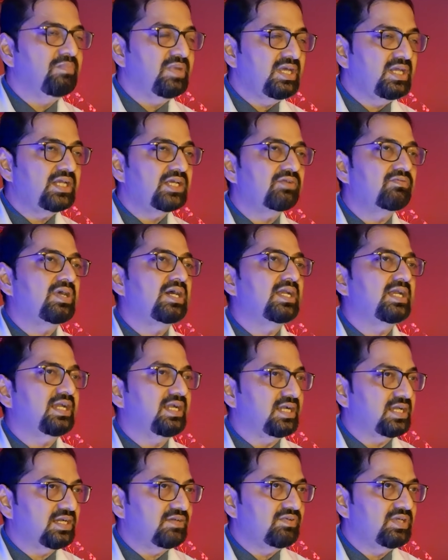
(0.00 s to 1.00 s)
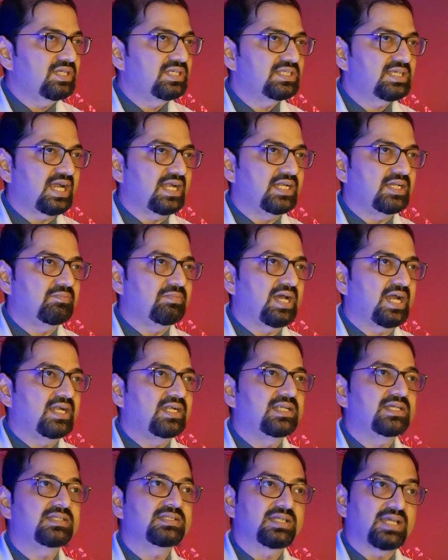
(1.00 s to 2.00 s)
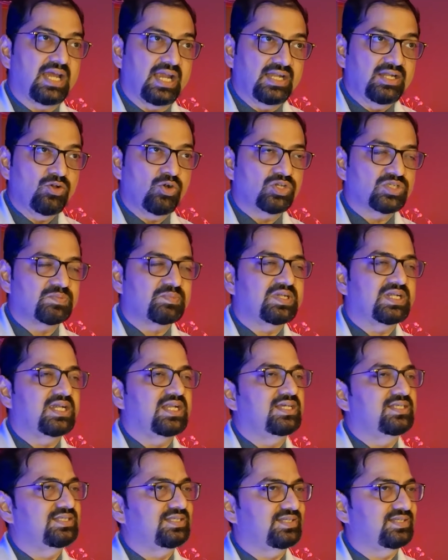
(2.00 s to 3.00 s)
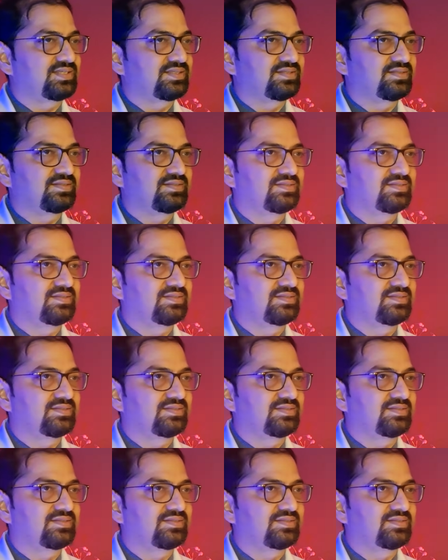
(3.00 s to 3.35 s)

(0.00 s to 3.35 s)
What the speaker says: may require intravenous antibiotics and hospitalization.